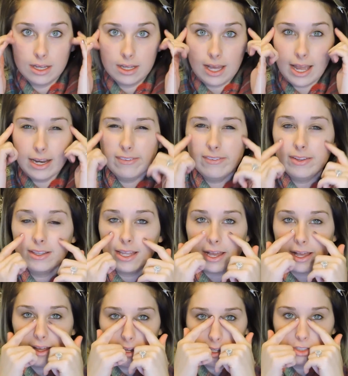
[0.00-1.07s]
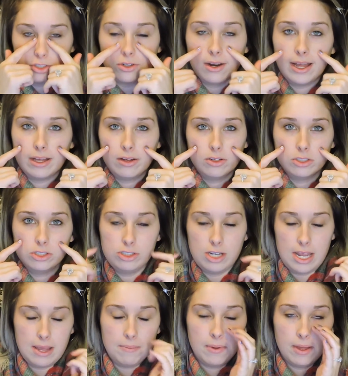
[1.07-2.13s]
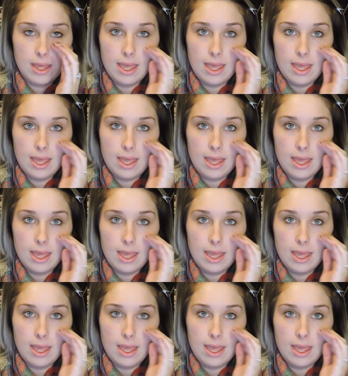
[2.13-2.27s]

kind of in like a triangle shape,